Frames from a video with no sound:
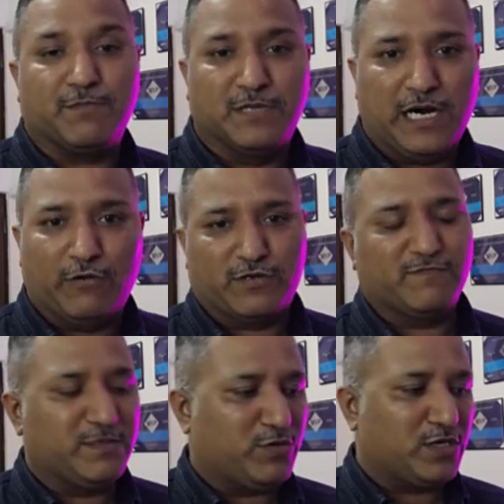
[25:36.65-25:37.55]
out of the
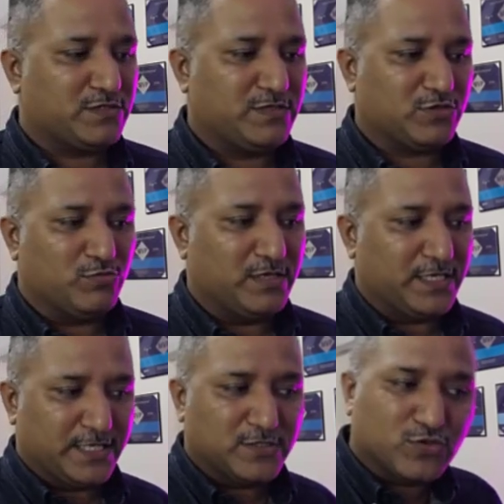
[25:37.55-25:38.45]
box with
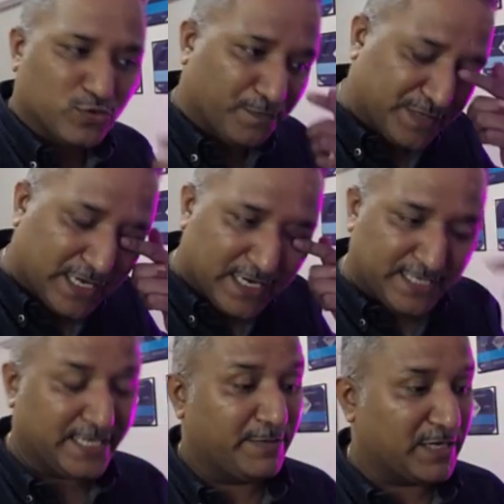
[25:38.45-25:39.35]
Kubernetes to
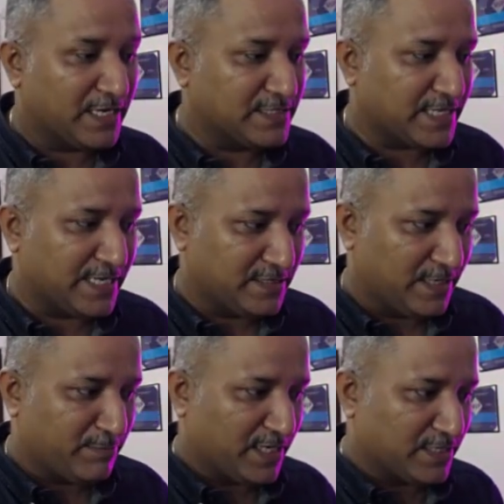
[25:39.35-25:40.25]
dynamically scale the
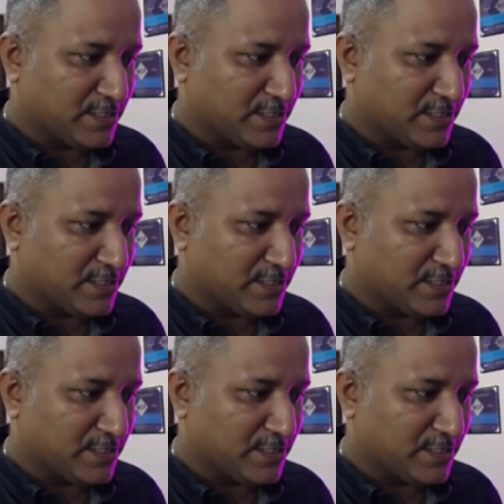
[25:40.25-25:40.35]
application,